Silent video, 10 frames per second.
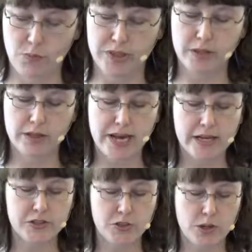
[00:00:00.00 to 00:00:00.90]
with the
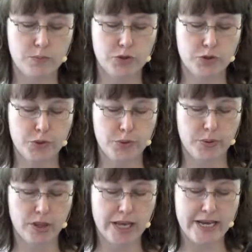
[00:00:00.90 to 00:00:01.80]
last noble
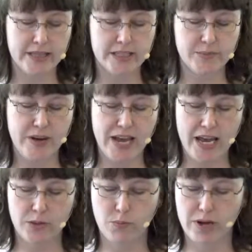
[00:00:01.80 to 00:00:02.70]
truth laying this
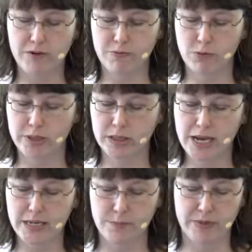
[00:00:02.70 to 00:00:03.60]
pathway for
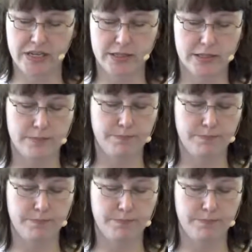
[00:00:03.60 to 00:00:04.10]
enlightenment.